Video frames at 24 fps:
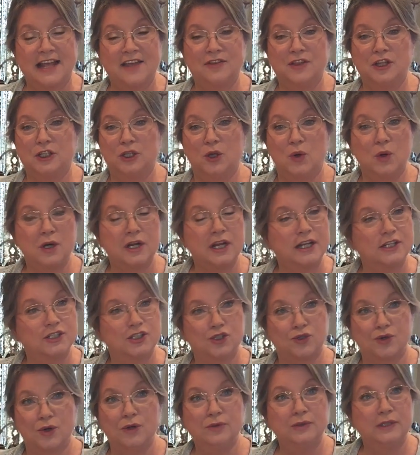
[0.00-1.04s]
and the Lord
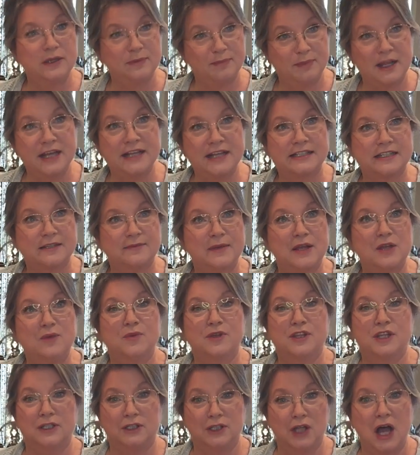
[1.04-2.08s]
has truly blessed me
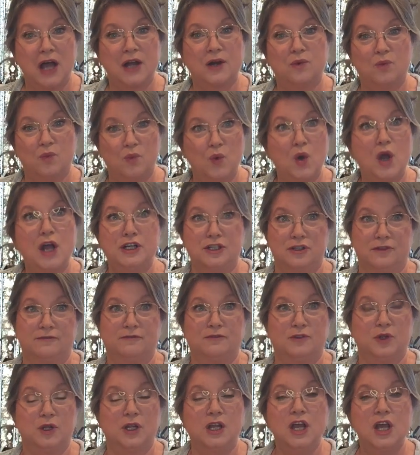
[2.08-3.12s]
with a lot of
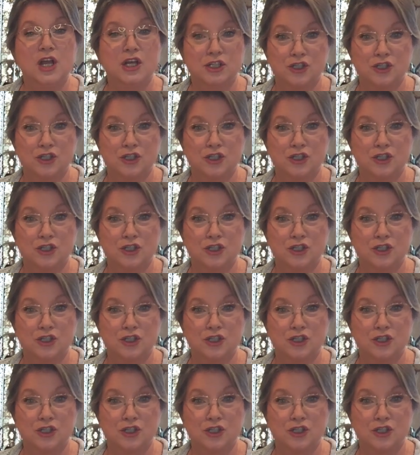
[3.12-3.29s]
wonderful